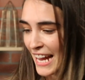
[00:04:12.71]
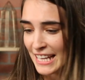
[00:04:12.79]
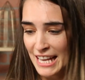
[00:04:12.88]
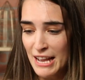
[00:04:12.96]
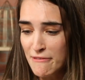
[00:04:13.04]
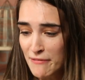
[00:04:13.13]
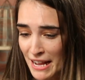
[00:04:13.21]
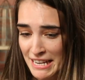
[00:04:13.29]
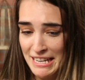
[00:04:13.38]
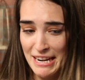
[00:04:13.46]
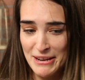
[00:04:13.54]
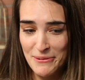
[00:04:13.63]
And I can't find
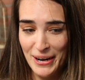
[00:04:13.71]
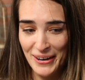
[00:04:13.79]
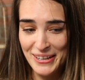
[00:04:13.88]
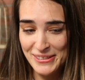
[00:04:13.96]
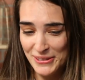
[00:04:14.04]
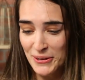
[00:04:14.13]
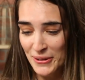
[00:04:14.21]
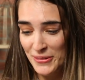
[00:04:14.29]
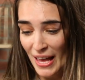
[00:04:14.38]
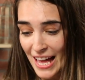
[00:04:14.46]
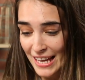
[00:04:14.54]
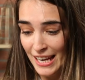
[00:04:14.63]
it anywhere. And so
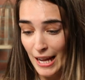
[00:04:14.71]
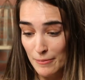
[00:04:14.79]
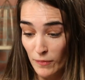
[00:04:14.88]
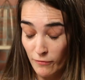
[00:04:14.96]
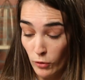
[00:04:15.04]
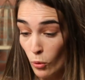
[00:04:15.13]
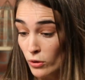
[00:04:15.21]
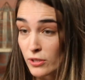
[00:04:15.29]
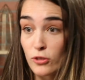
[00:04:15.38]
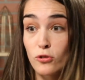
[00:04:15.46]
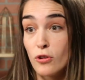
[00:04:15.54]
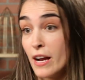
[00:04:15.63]
then I'm of
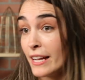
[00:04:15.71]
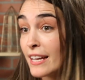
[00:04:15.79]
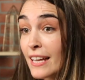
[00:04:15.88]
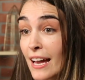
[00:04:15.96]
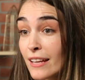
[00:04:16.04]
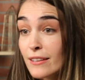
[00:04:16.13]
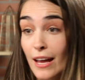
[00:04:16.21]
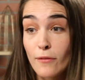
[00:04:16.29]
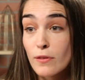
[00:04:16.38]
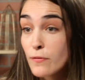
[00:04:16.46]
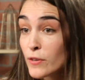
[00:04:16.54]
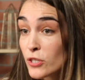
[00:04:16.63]
course crying again. Now
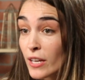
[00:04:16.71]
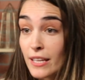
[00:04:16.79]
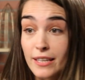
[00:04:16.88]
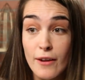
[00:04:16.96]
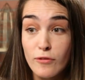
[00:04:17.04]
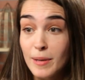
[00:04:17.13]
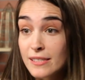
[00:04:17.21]
for the fisher cat, now for